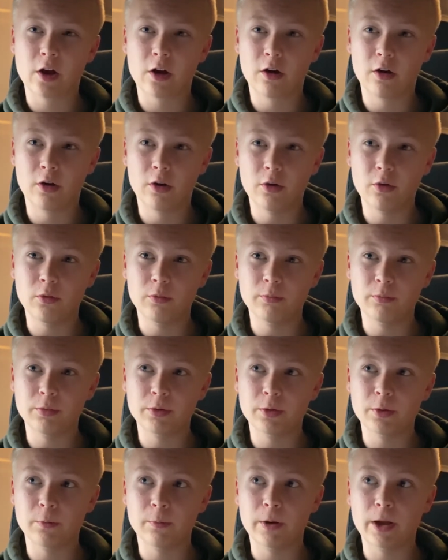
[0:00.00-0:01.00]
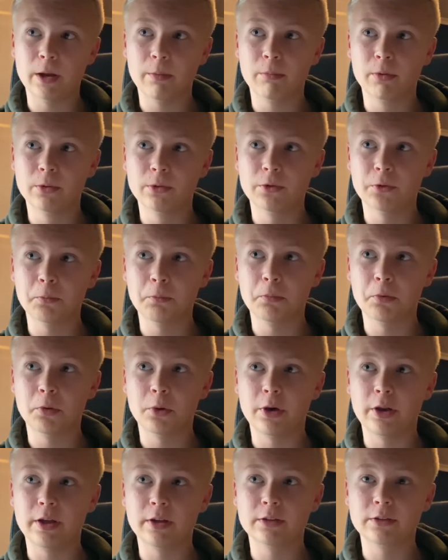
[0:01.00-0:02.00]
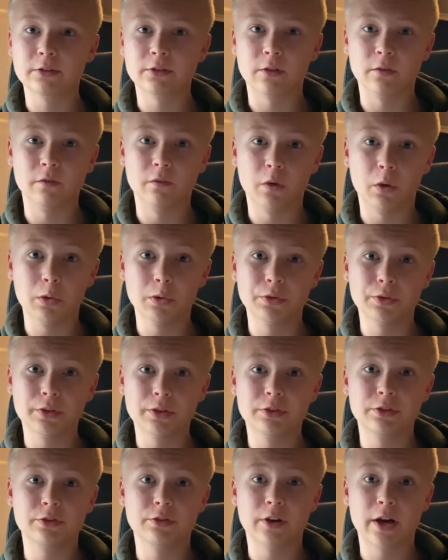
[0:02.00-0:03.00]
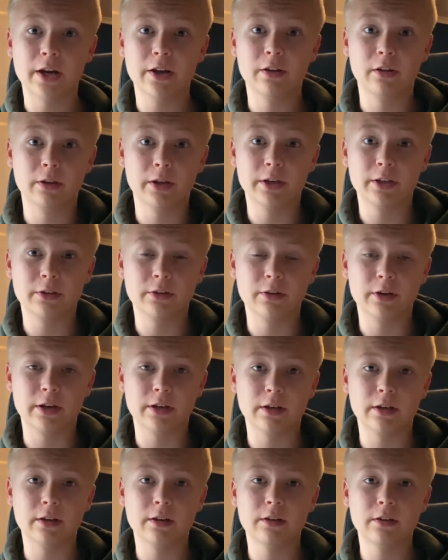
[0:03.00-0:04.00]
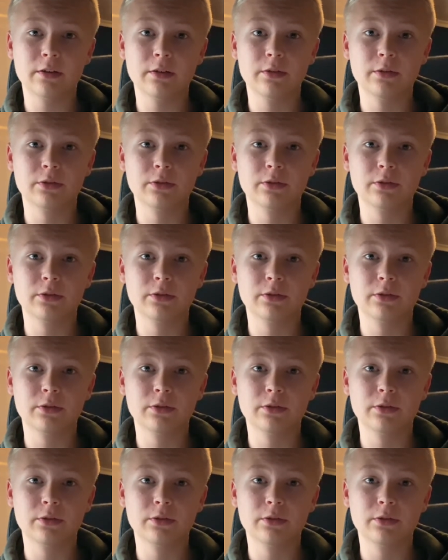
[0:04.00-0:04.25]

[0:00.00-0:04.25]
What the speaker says: hope to be able to put in some voltage regulator in too,